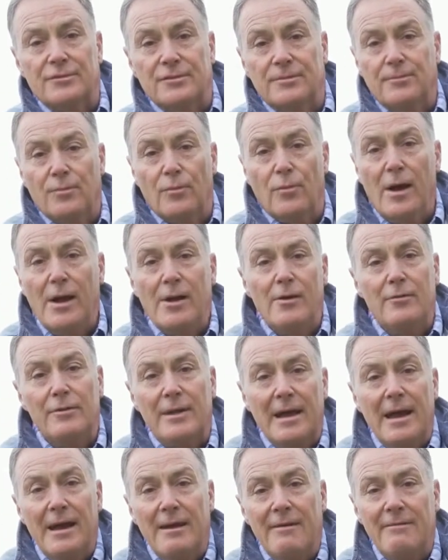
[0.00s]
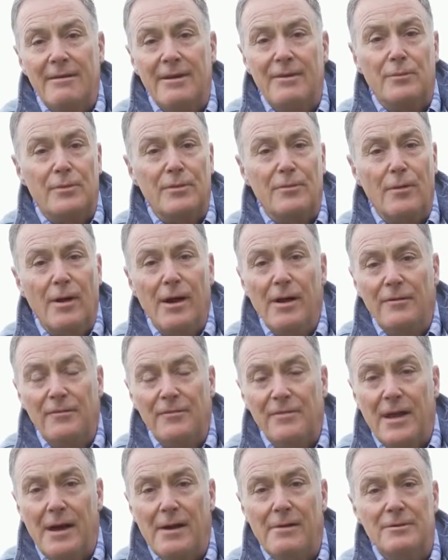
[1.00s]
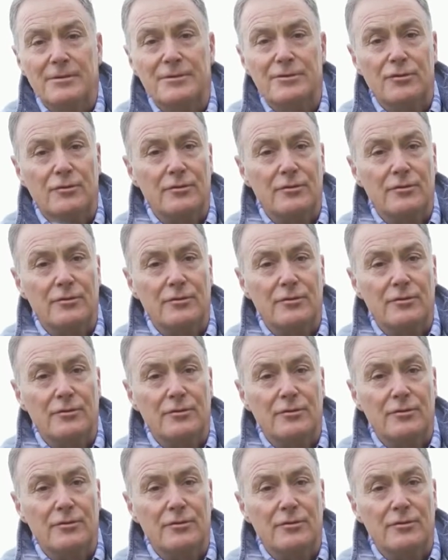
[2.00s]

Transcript: some wild area with wildflowers